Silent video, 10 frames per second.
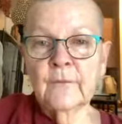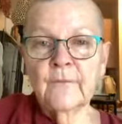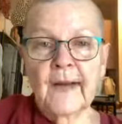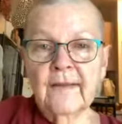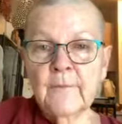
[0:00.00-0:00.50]

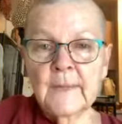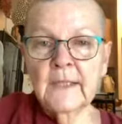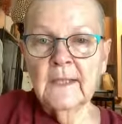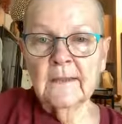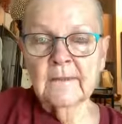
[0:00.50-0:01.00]
5
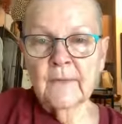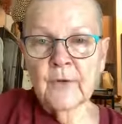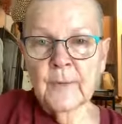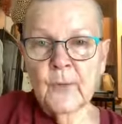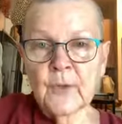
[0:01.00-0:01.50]
minutes
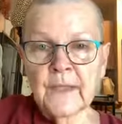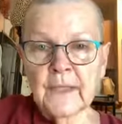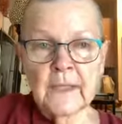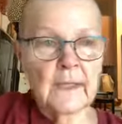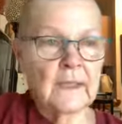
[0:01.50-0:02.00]
every
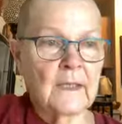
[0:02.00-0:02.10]
morning,